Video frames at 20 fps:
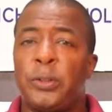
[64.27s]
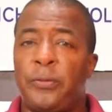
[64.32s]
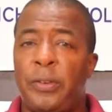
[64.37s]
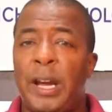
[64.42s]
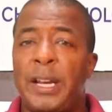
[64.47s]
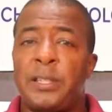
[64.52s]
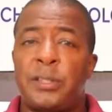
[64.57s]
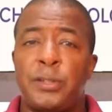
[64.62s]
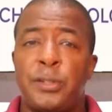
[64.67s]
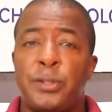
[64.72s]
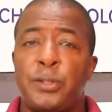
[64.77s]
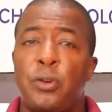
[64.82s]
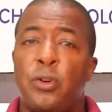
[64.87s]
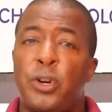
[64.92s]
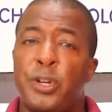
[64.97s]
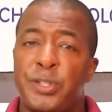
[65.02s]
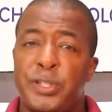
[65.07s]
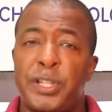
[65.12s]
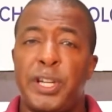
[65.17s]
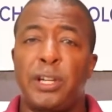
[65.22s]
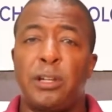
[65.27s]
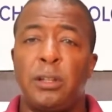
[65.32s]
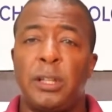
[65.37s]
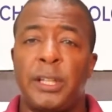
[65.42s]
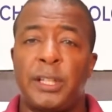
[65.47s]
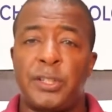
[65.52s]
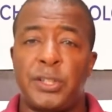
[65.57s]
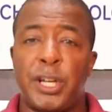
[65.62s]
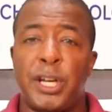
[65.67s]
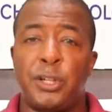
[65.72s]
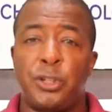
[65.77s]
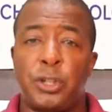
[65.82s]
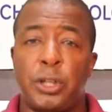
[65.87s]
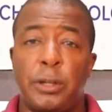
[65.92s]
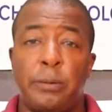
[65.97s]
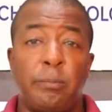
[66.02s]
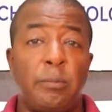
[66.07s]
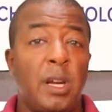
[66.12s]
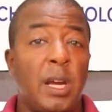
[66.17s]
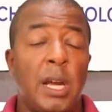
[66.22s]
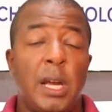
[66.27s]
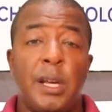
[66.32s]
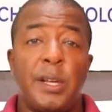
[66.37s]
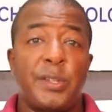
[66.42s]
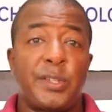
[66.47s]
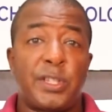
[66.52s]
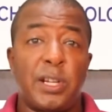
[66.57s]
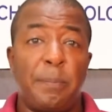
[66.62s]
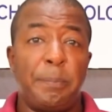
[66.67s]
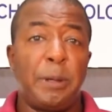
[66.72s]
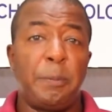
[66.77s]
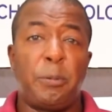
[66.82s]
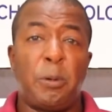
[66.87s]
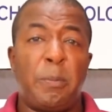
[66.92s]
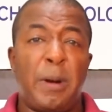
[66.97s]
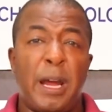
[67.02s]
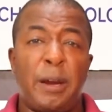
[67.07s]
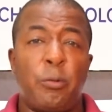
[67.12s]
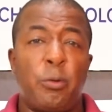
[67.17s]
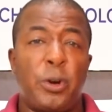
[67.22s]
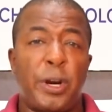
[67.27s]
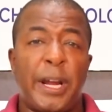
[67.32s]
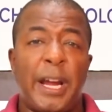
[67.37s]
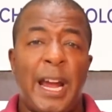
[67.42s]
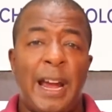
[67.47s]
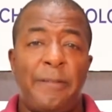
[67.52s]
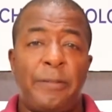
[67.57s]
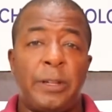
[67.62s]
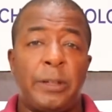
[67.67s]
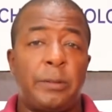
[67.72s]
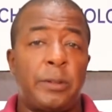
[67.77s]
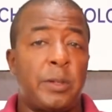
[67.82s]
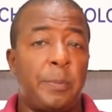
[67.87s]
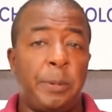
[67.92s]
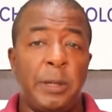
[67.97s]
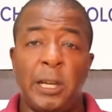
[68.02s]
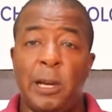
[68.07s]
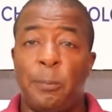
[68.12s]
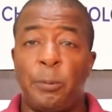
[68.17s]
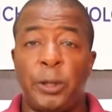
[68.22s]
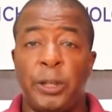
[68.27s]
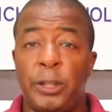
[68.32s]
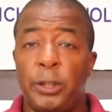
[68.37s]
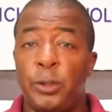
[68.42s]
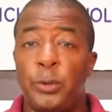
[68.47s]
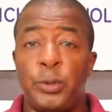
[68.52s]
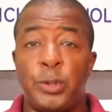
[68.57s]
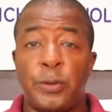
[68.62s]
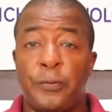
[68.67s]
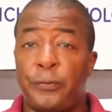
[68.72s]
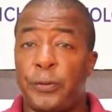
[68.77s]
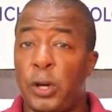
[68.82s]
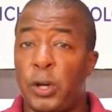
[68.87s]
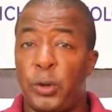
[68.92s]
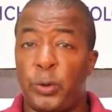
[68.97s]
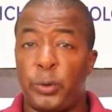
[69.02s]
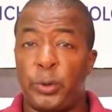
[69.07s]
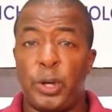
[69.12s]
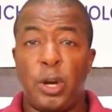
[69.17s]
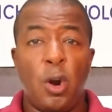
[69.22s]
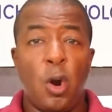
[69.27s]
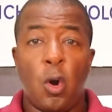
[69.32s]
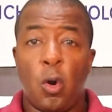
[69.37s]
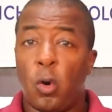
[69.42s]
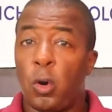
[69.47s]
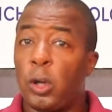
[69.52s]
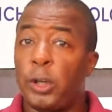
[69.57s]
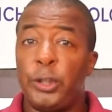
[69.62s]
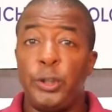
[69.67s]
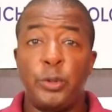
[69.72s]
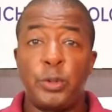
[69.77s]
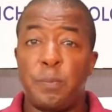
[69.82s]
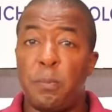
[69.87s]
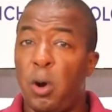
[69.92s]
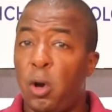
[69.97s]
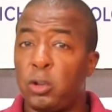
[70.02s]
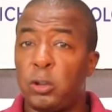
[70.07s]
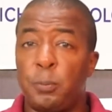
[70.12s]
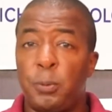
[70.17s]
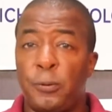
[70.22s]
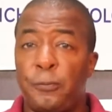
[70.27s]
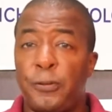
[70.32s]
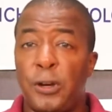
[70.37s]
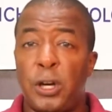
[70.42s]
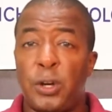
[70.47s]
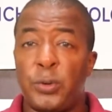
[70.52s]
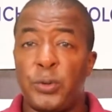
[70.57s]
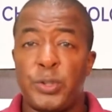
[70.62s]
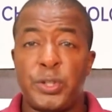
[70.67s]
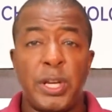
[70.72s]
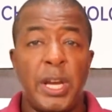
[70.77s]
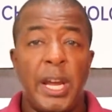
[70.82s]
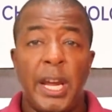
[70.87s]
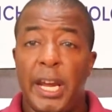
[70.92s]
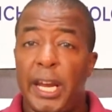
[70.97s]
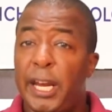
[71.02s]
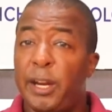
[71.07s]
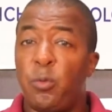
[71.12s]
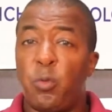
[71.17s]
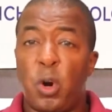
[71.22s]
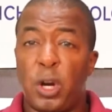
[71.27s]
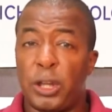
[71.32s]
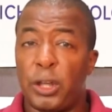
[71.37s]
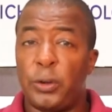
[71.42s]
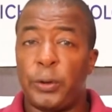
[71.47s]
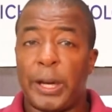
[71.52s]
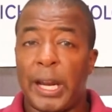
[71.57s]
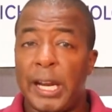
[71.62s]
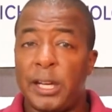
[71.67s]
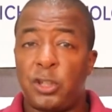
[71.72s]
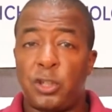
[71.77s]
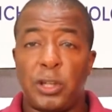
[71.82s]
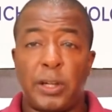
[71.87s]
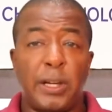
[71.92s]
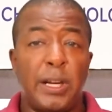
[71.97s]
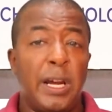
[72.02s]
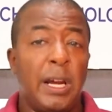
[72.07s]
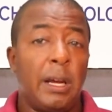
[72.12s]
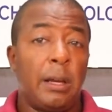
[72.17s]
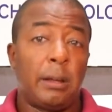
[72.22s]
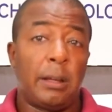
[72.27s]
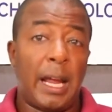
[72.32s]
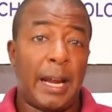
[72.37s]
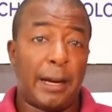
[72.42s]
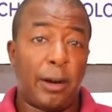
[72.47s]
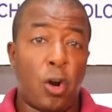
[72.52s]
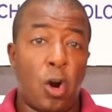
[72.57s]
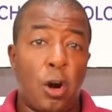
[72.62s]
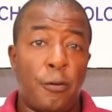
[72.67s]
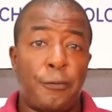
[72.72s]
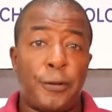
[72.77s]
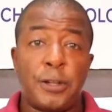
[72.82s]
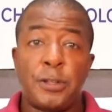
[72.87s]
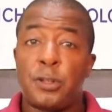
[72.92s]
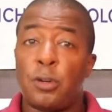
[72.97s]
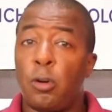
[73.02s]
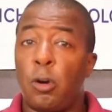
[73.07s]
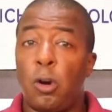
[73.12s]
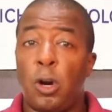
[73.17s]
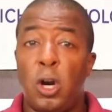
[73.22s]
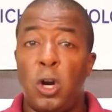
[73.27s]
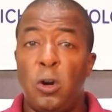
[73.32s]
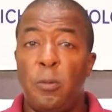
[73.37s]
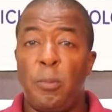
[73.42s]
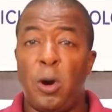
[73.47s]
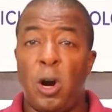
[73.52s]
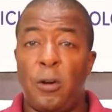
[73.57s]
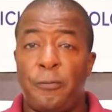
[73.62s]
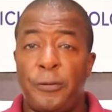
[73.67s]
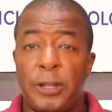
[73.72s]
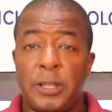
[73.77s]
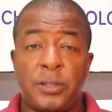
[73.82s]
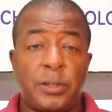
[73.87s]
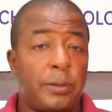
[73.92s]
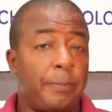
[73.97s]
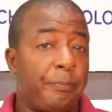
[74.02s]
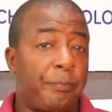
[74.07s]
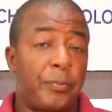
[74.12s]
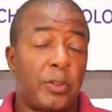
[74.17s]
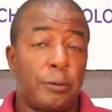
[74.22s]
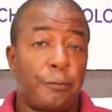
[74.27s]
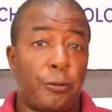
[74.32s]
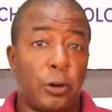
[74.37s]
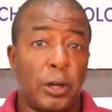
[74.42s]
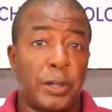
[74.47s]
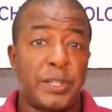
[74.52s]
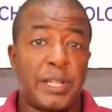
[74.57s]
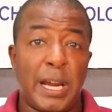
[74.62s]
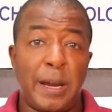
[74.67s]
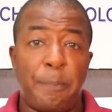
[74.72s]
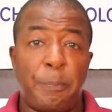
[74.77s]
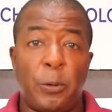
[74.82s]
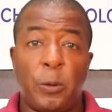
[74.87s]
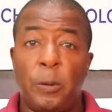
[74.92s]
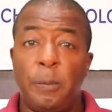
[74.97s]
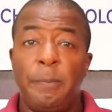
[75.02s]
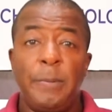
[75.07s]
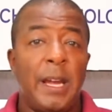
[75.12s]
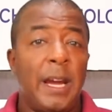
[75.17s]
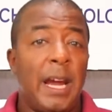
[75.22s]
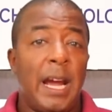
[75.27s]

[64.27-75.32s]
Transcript: devices on a single extension? Some people might want to have it to be able to use a phone or to use multiple phones in one location, like an office or a home office. For example,